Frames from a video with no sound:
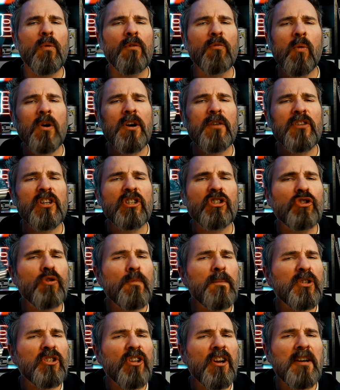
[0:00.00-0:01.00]
with one of her
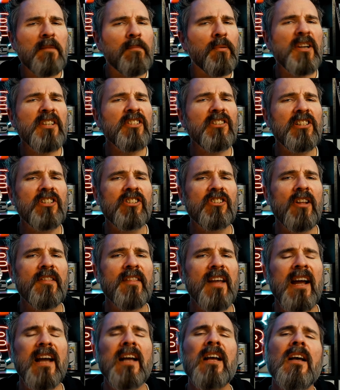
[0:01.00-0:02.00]
supersonic bracelets on
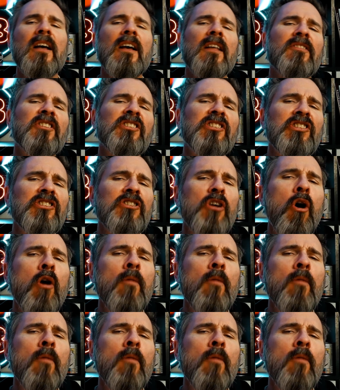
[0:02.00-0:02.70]
there. This is the